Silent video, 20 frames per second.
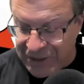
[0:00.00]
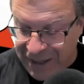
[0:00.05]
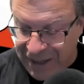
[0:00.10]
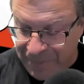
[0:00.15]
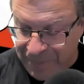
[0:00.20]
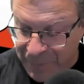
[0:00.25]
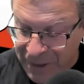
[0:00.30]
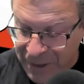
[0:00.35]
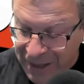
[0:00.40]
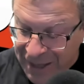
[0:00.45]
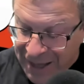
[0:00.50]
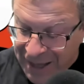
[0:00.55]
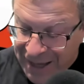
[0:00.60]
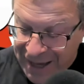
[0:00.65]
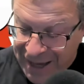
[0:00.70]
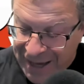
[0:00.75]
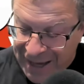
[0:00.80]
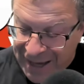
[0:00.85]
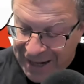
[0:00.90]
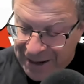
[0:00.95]
And
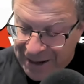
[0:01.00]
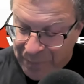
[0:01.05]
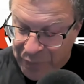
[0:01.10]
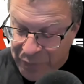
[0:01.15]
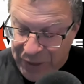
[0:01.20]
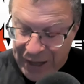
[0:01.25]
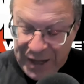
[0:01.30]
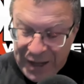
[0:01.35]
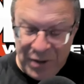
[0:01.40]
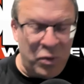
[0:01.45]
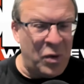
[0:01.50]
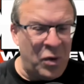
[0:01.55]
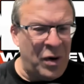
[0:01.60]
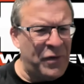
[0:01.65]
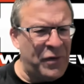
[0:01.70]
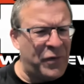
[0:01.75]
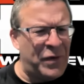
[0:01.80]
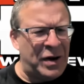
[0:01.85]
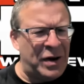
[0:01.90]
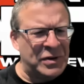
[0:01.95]
I'm thinking,
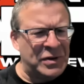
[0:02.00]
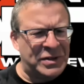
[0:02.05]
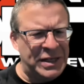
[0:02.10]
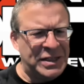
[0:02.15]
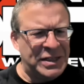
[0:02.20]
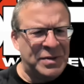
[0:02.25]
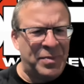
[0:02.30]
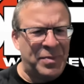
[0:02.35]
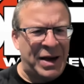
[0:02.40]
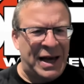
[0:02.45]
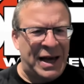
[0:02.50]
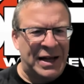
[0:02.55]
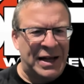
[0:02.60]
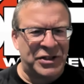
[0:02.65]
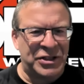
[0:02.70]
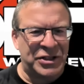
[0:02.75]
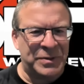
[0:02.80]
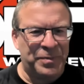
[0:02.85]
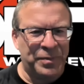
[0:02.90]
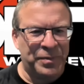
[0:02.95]
whoever follows this
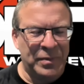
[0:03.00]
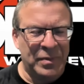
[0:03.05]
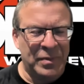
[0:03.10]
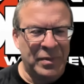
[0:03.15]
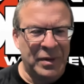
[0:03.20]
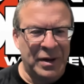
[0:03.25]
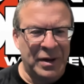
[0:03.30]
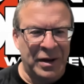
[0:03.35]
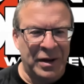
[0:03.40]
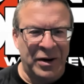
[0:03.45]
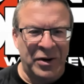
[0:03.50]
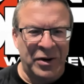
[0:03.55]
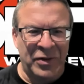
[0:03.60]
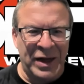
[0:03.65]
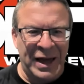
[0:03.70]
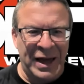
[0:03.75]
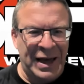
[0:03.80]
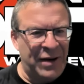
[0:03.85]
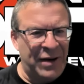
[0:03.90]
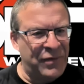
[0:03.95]
match,
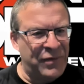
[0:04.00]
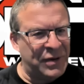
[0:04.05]
they have a